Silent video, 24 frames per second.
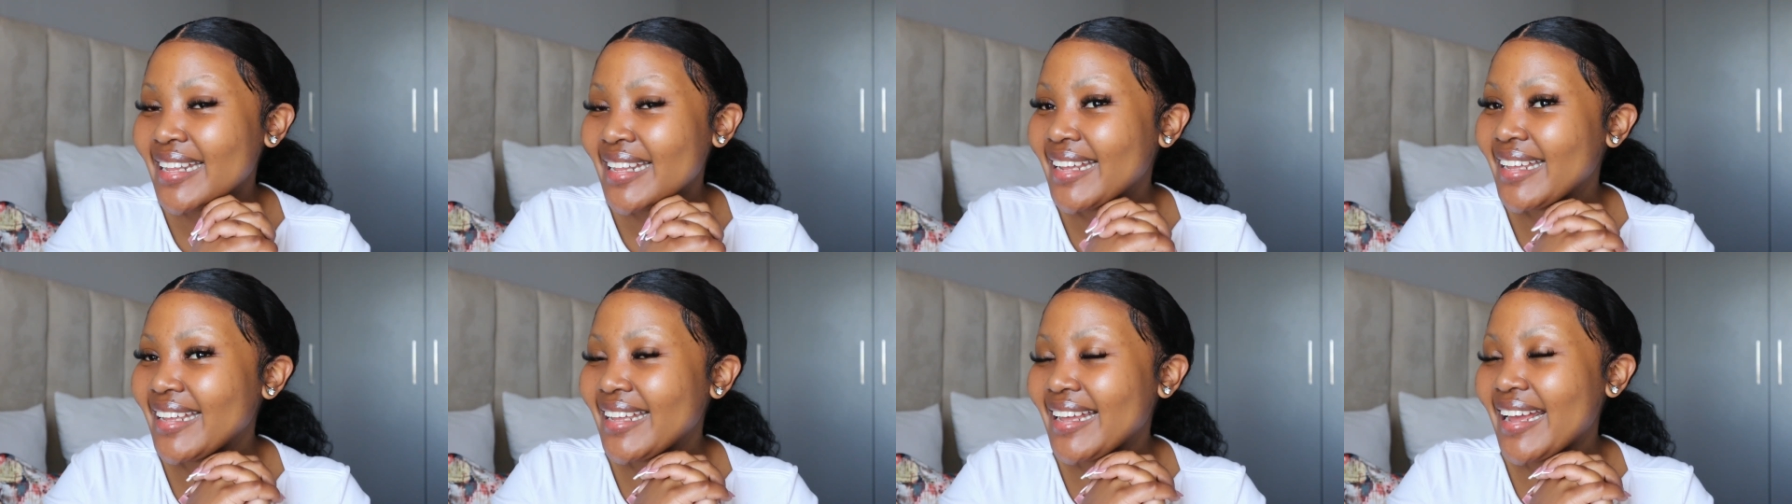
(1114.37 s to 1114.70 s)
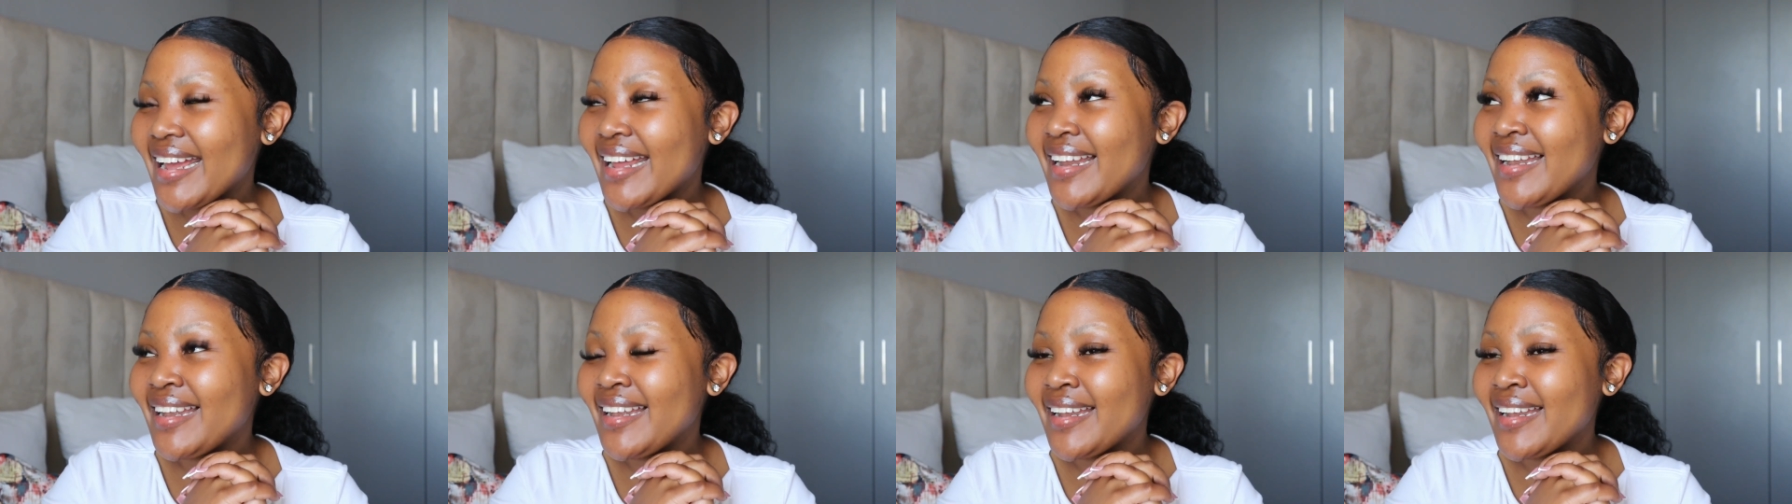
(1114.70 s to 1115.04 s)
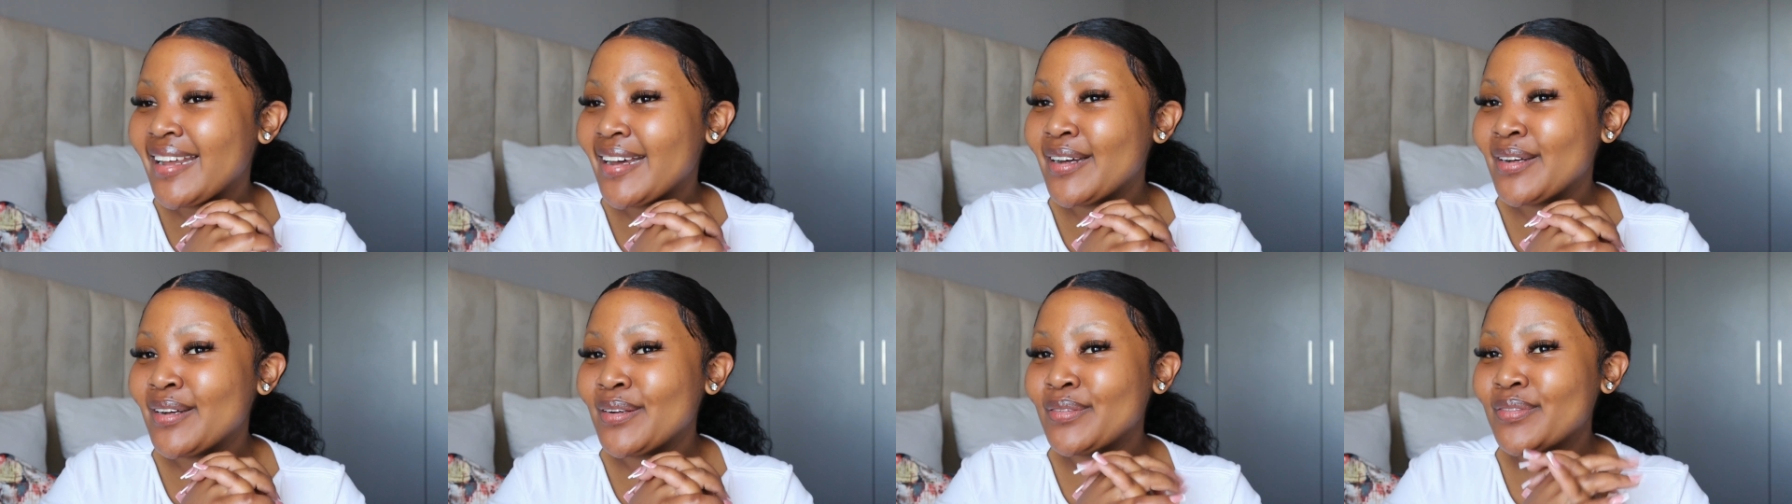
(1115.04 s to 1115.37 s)
Like, I
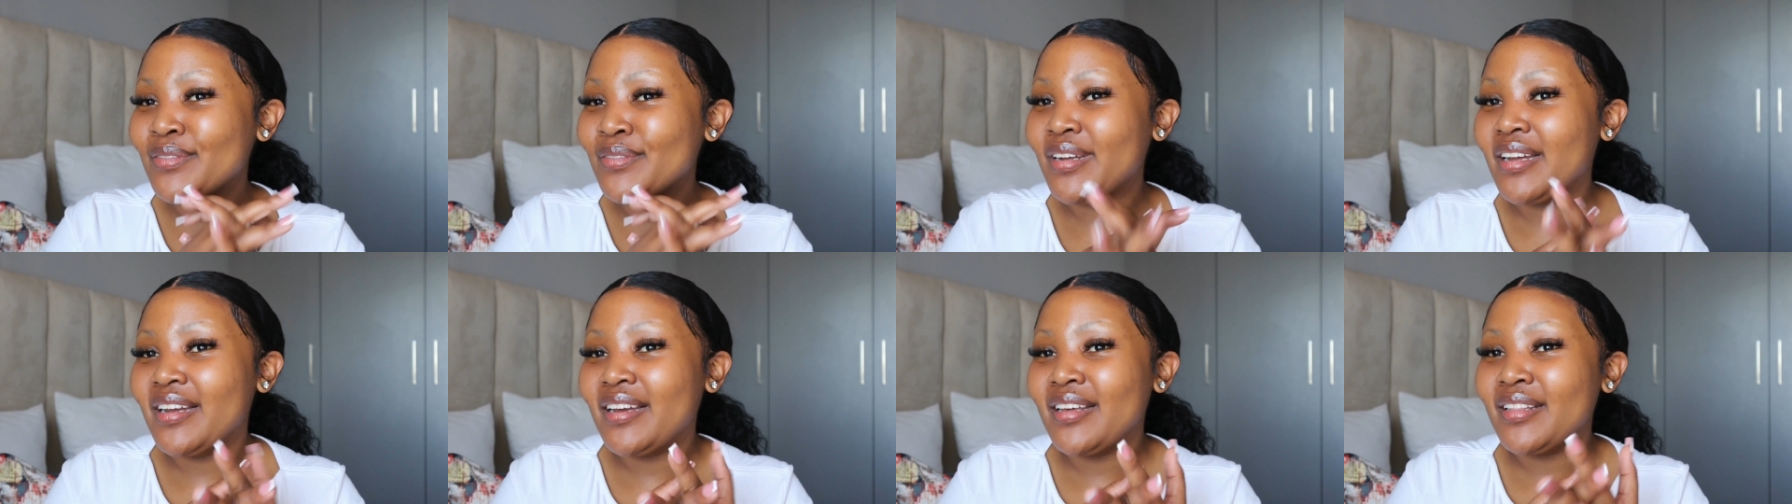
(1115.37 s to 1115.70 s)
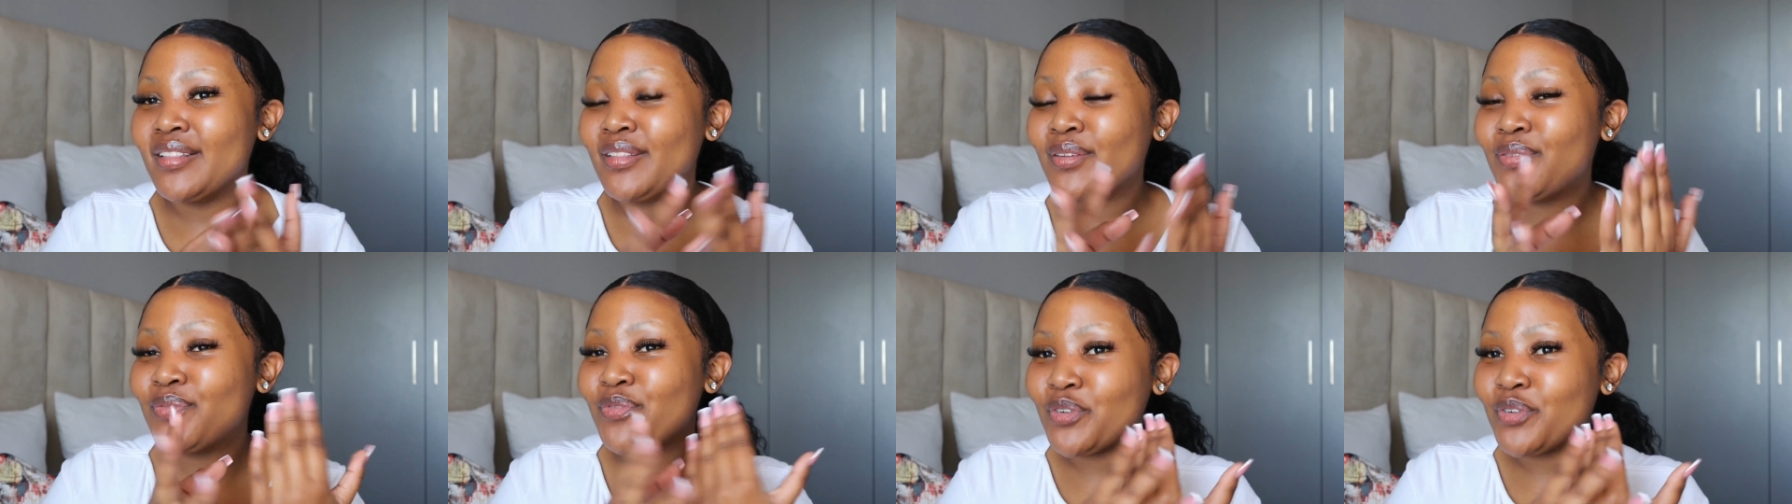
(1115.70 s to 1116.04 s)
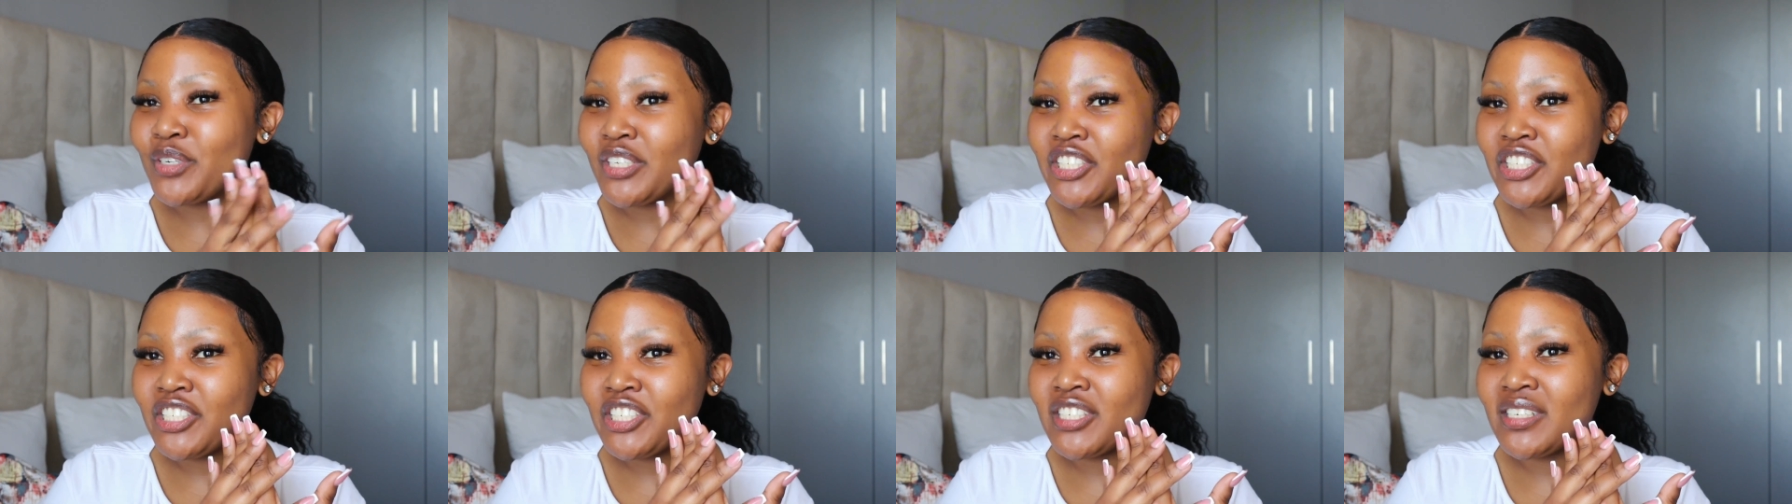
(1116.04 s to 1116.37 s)
love the
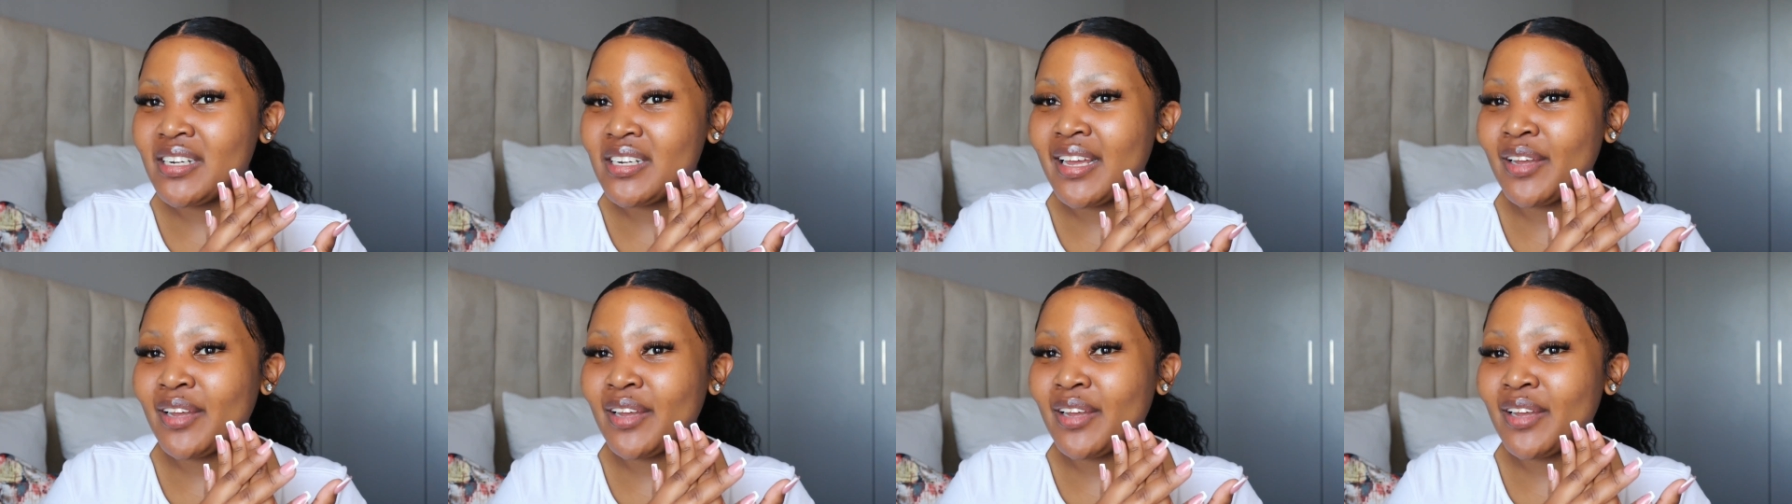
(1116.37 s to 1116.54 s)
fringe,